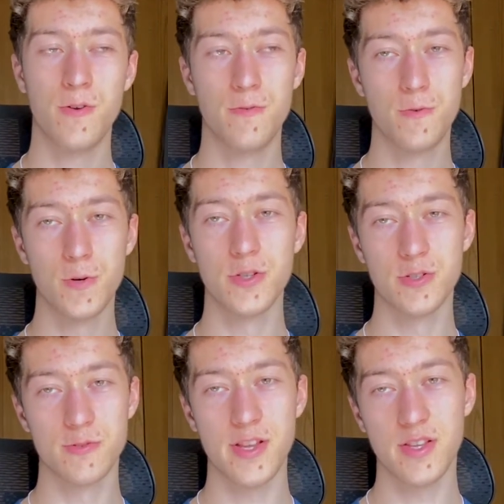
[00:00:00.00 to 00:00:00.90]
for
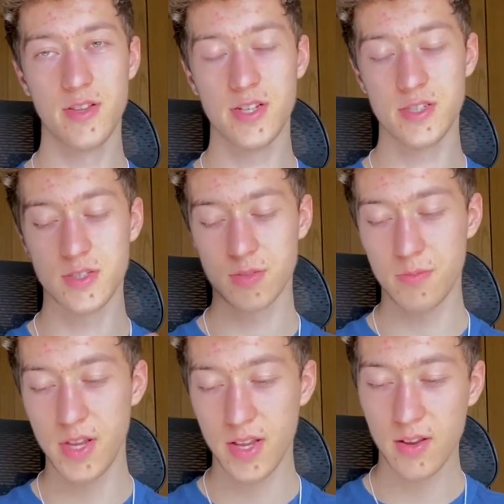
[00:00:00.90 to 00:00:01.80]
those regulations,
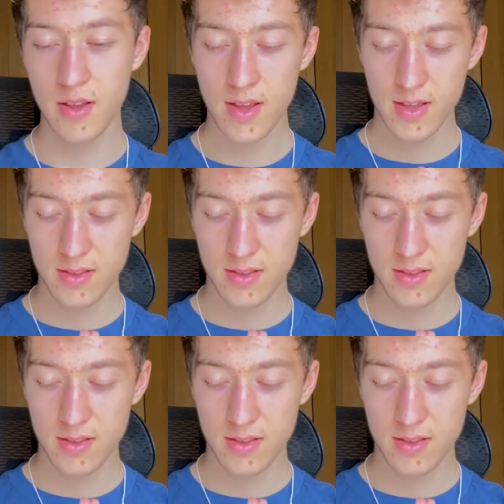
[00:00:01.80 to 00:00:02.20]
meaning